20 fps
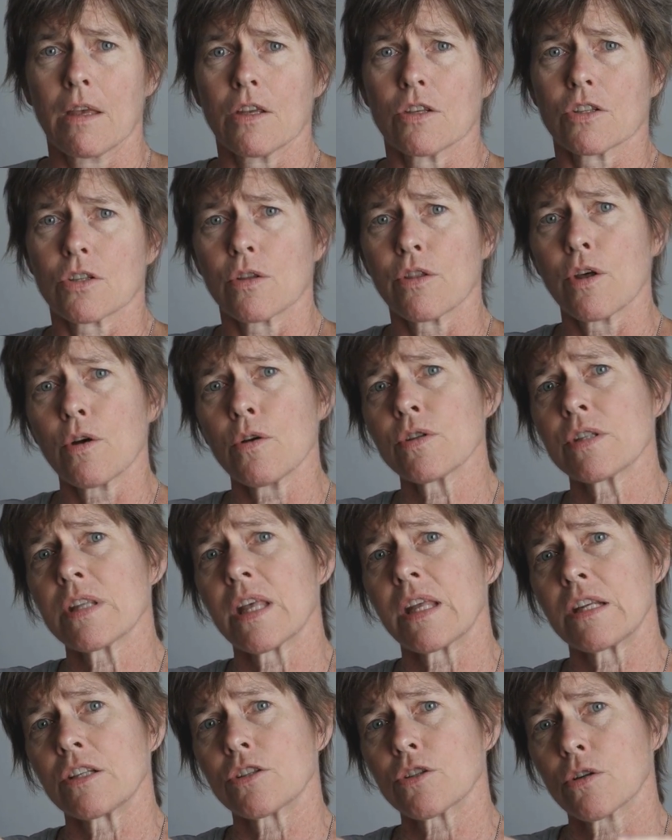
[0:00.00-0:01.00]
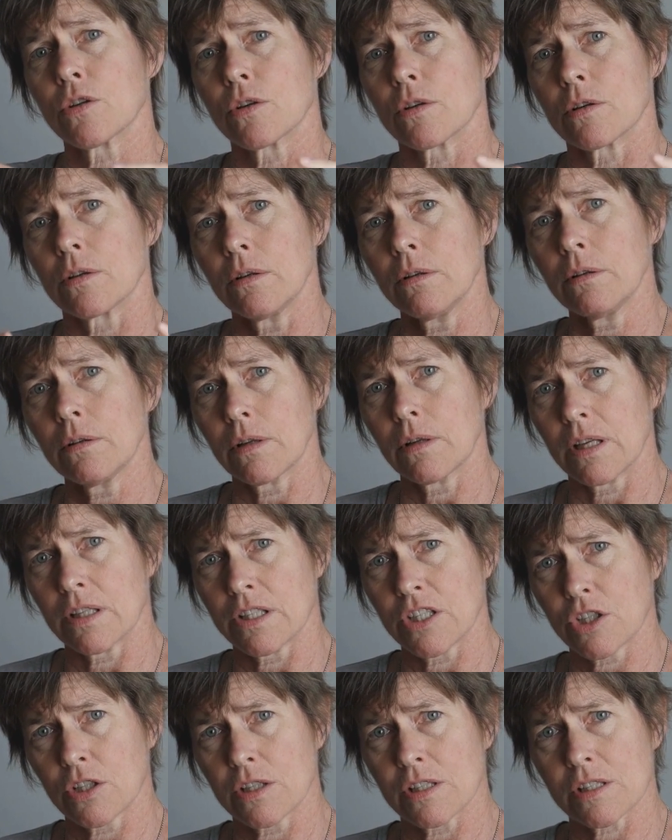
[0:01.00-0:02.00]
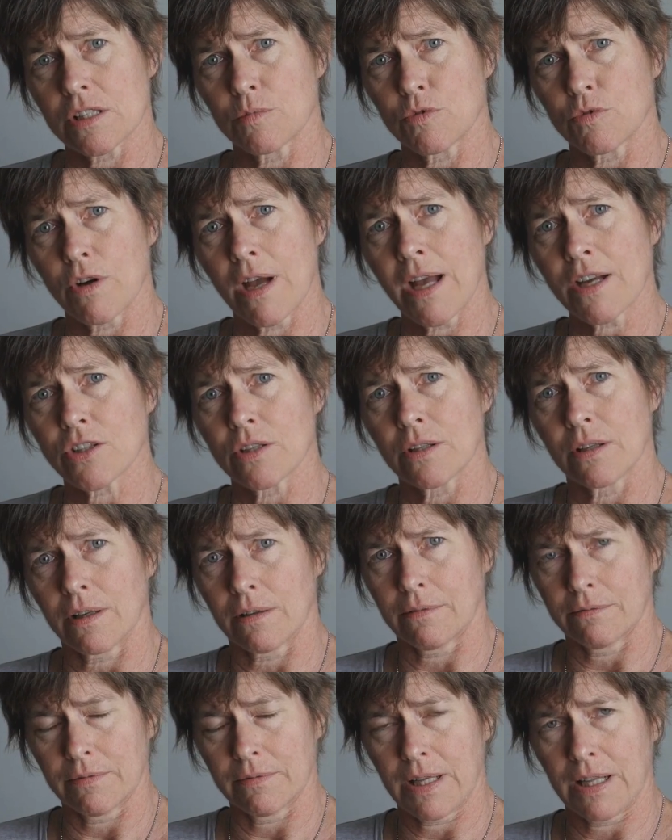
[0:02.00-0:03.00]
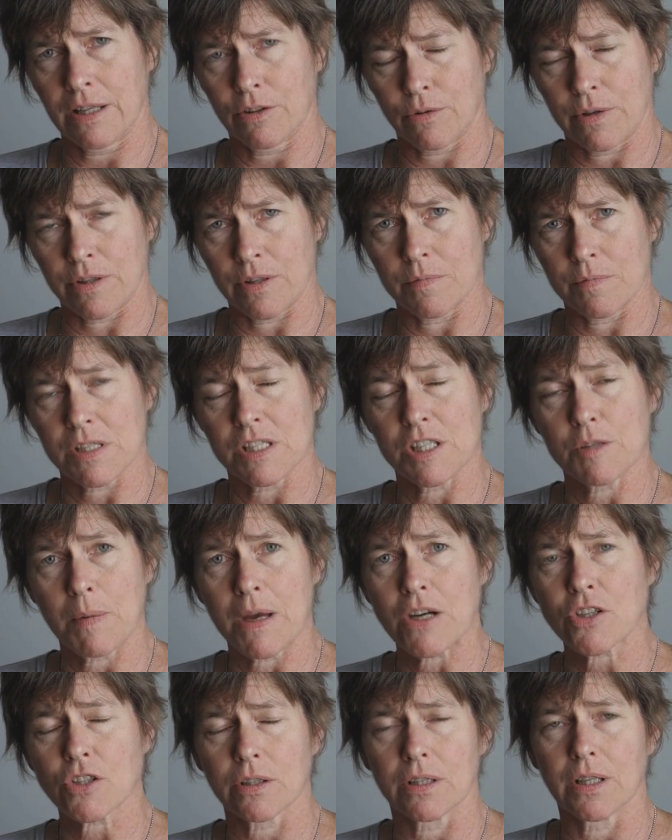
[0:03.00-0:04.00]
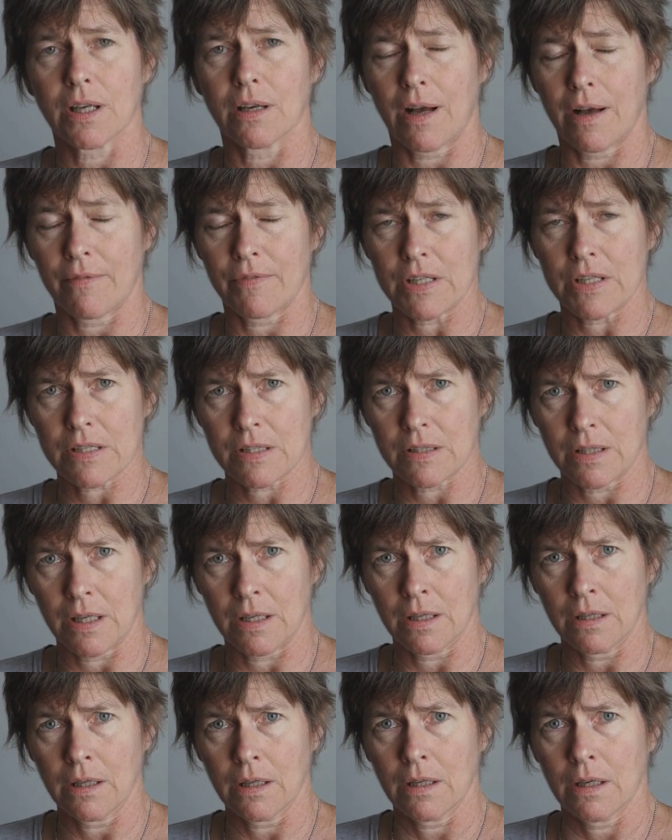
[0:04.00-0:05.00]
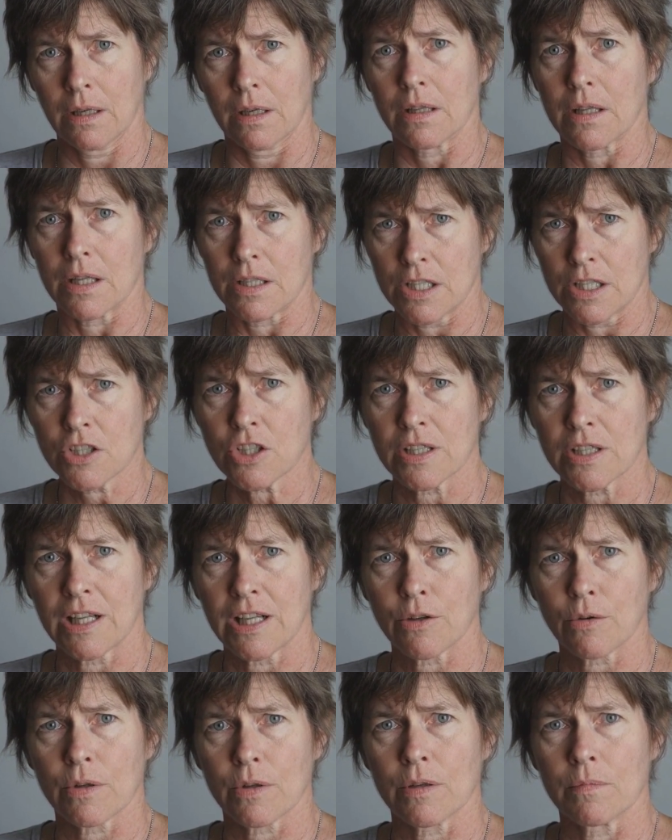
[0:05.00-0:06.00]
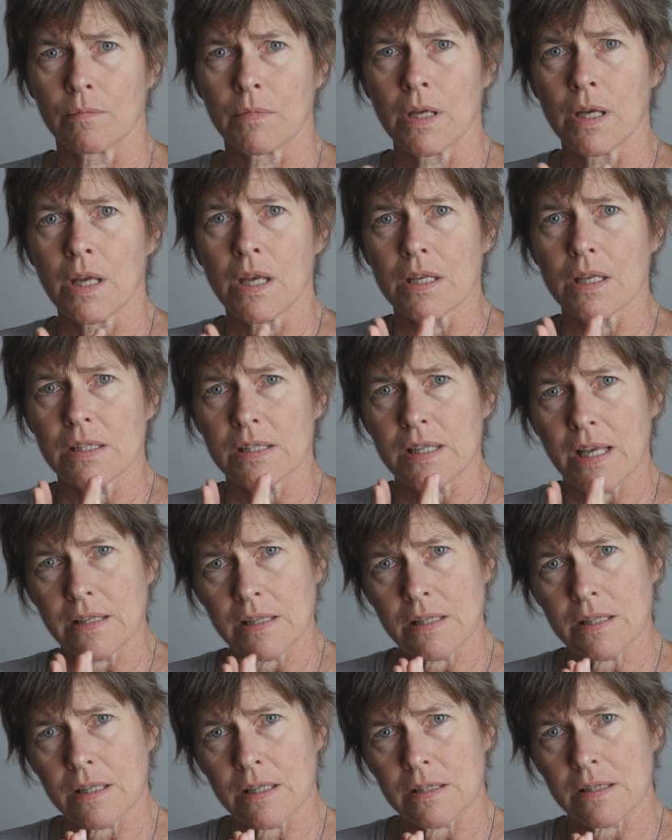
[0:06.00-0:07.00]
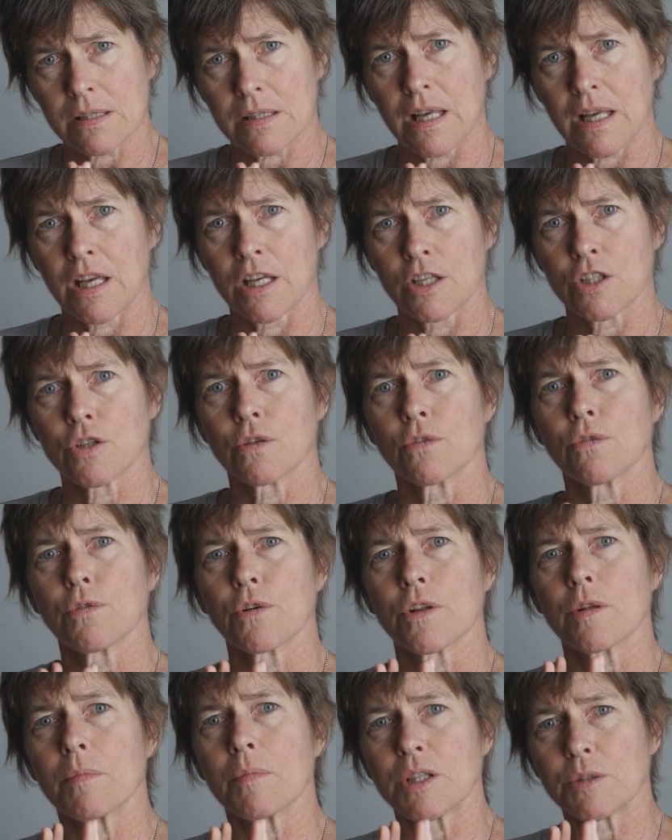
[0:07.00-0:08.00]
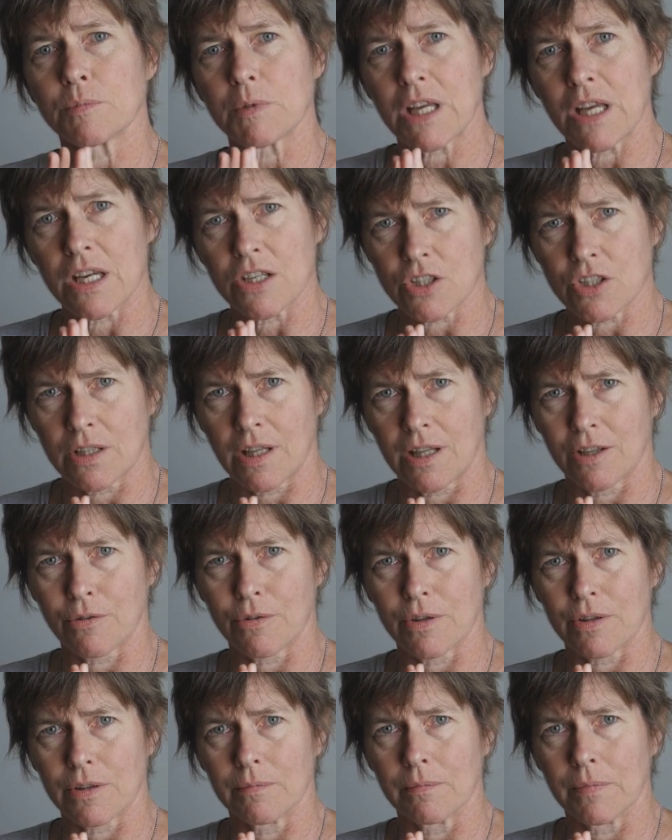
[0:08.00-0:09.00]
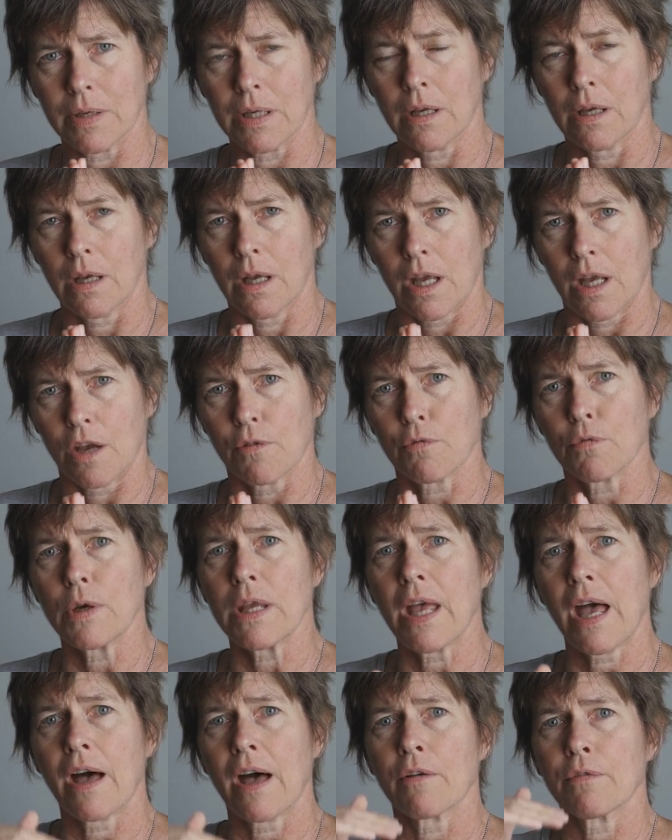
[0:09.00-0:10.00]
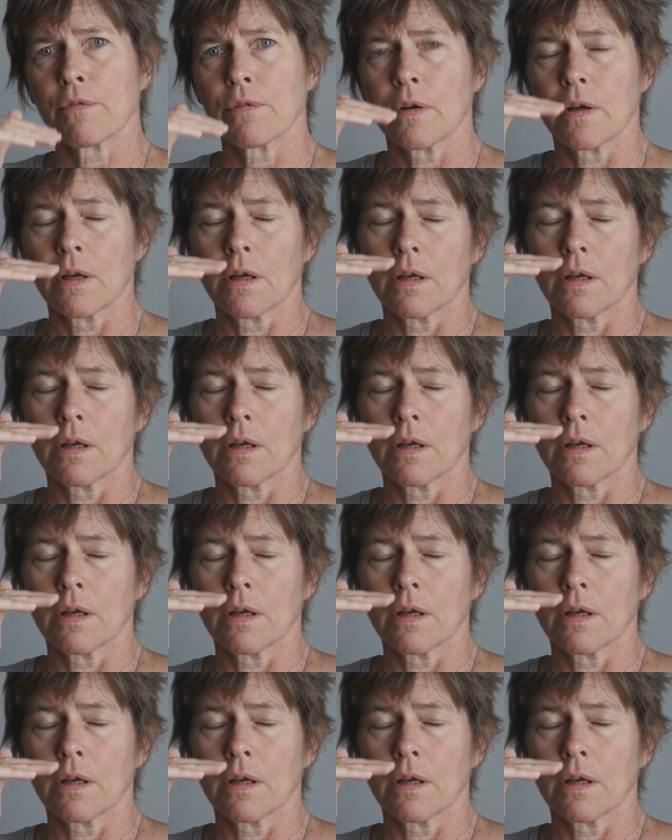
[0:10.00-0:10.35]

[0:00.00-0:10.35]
So those then in turn, the addition and subtraction algorithms, especially obviously the addition algorithm, sets the stage for the multiplication algorithm. If we have